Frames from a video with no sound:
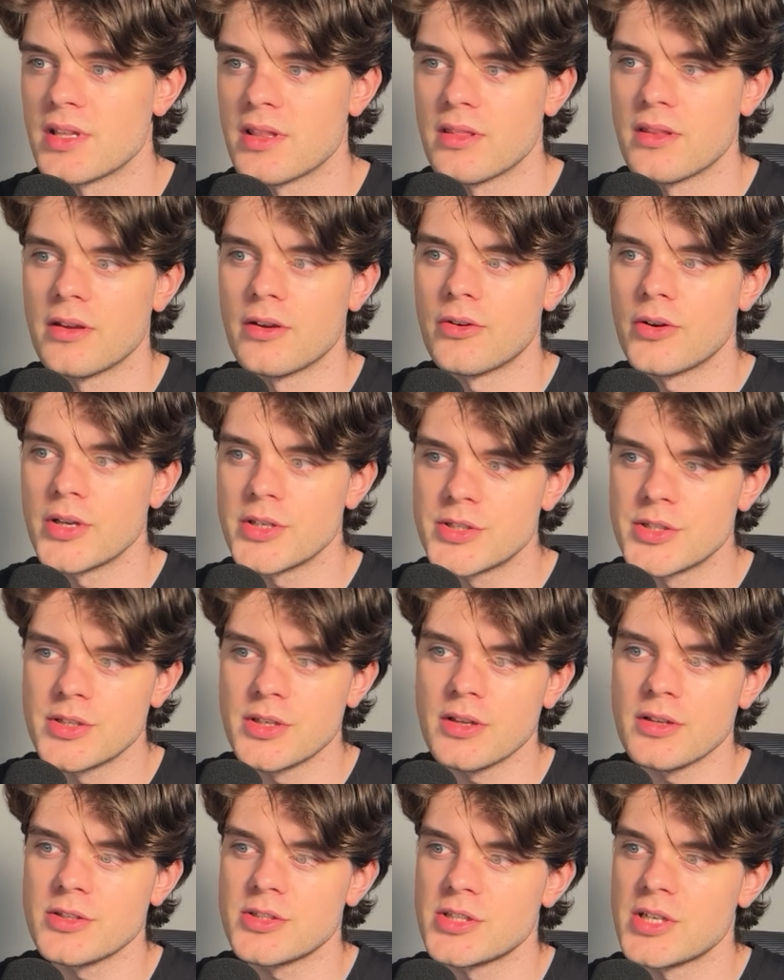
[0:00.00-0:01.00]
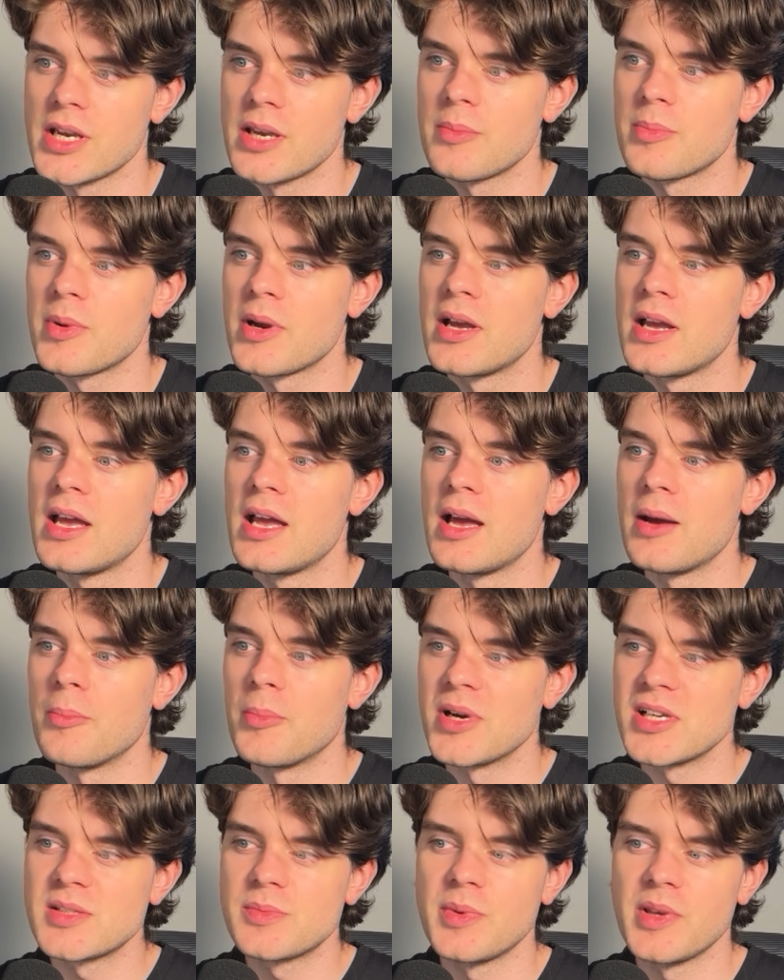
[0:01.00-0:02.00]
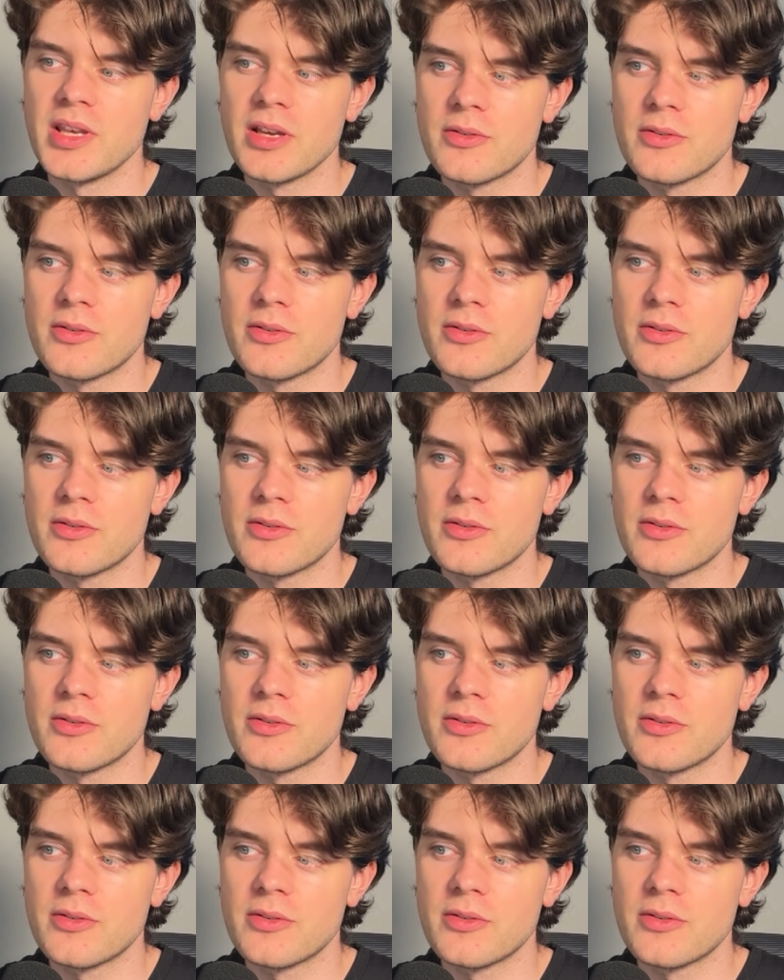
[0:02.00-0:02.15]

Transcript: in the original shape must be